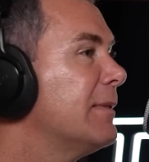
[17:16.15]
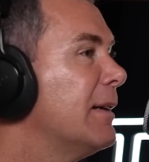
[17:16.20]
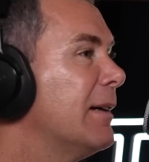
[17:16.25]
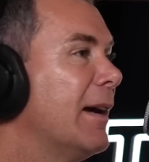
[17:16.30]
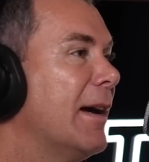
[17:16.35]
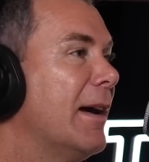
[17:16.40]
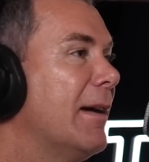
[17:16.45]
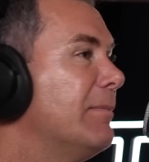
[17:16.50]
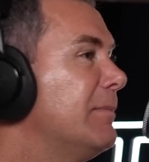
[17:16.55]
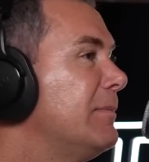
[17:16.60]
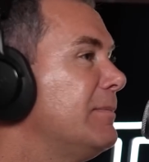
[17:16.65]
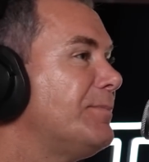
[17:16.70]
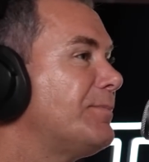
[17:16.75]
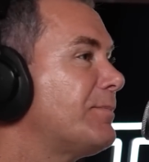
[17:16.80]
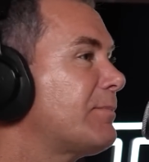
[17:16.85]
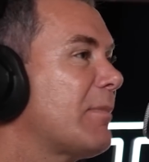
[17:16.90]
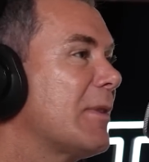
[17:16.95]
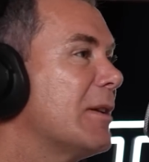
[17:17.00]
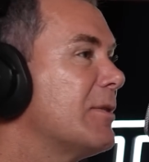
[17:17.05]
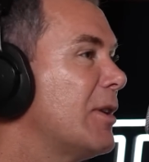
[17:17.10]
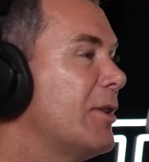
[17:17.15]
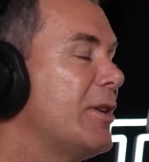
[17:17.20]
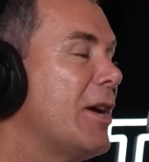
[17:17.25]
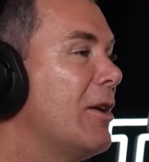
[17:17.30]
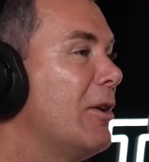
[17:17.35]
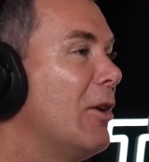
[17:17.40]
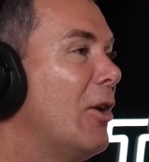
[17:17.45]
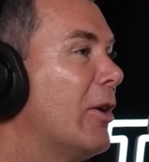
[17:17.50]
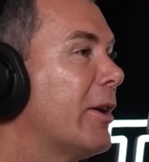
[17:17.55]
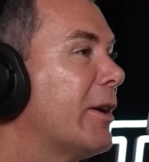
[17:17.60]
So,
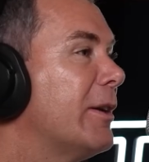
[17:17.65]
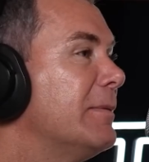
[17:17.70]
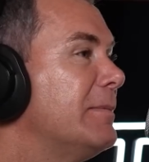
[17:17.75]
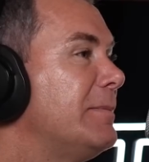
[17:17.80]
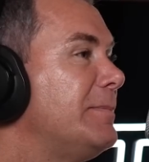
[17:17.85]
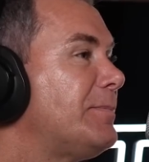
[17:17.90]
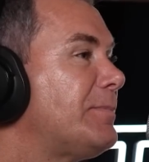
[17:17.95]
don't like it.